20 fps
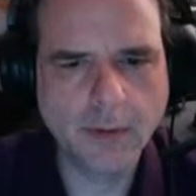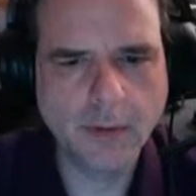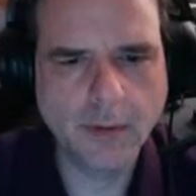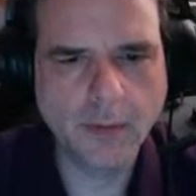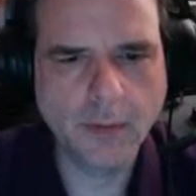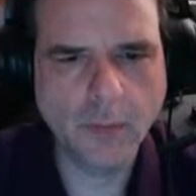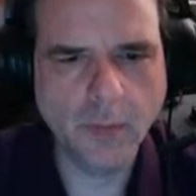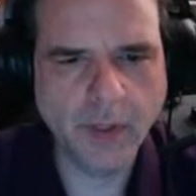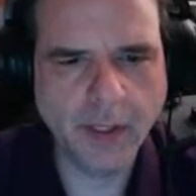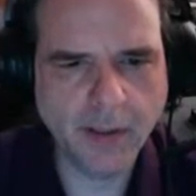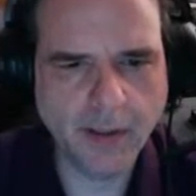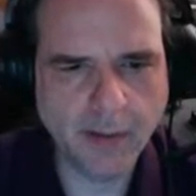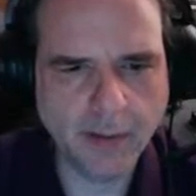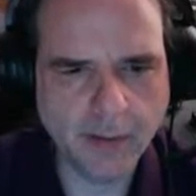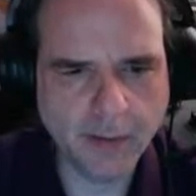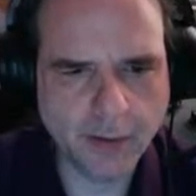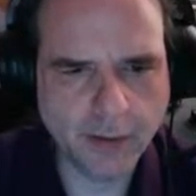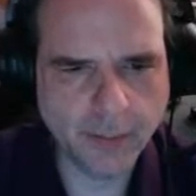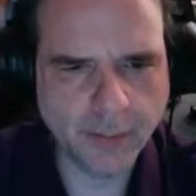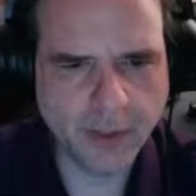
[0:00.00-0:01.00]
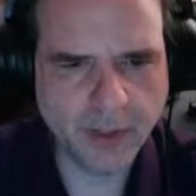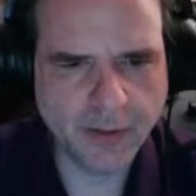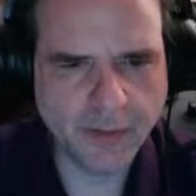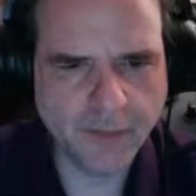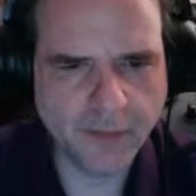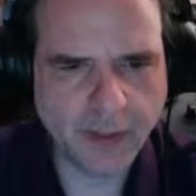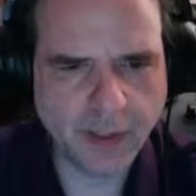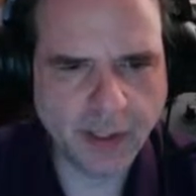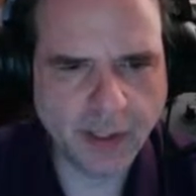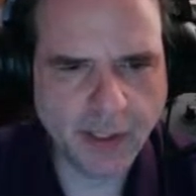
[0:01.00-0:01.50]
We get a little bit of
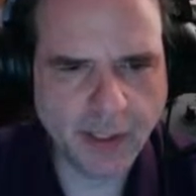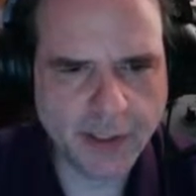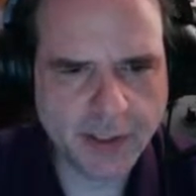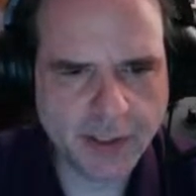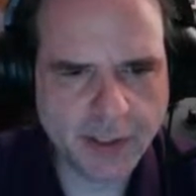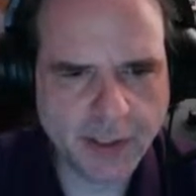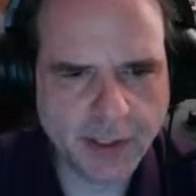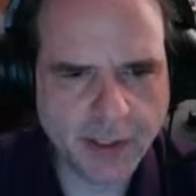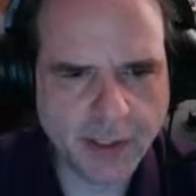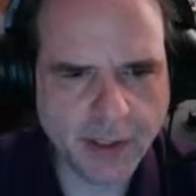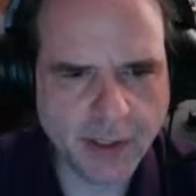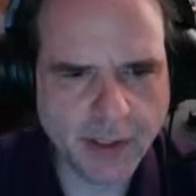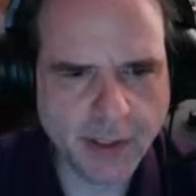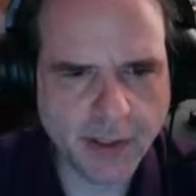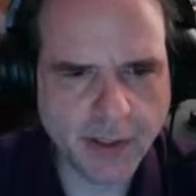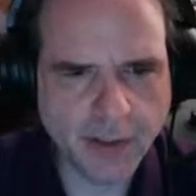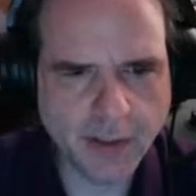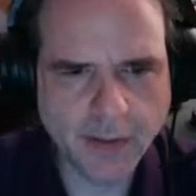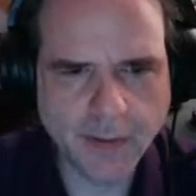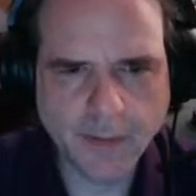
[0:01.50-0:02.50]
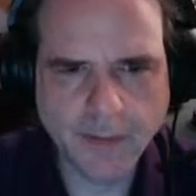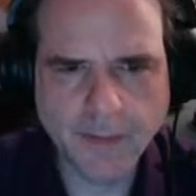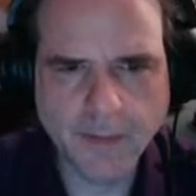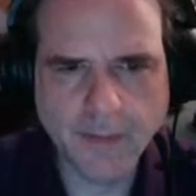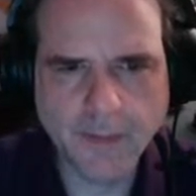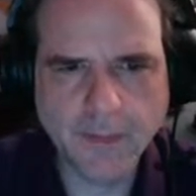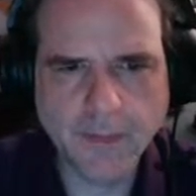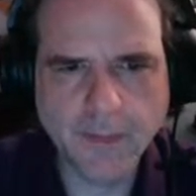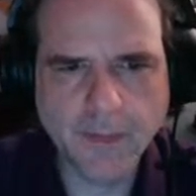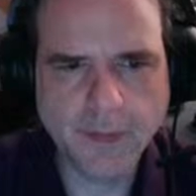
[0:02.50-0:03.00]
variation here.
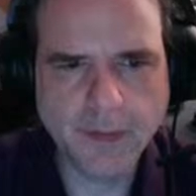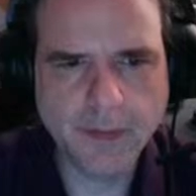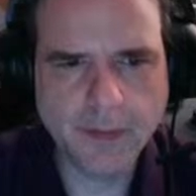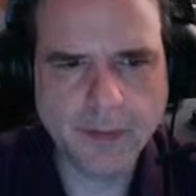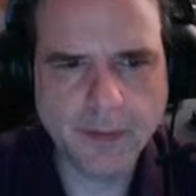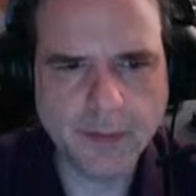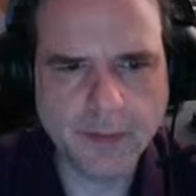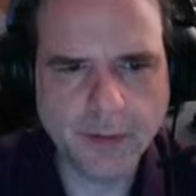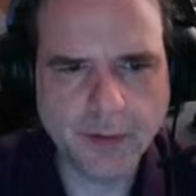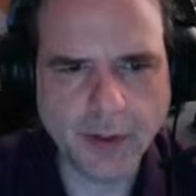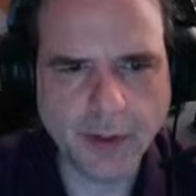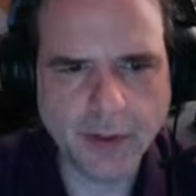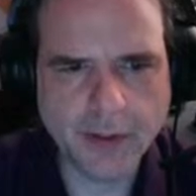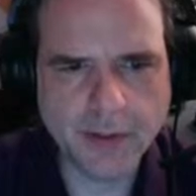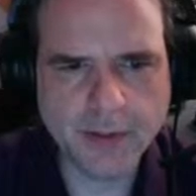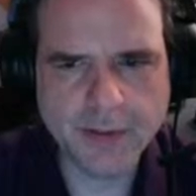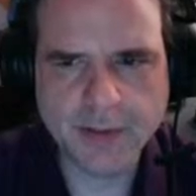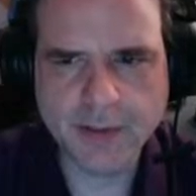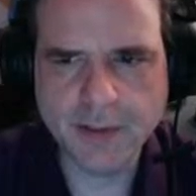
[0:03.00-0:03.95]
Darkness in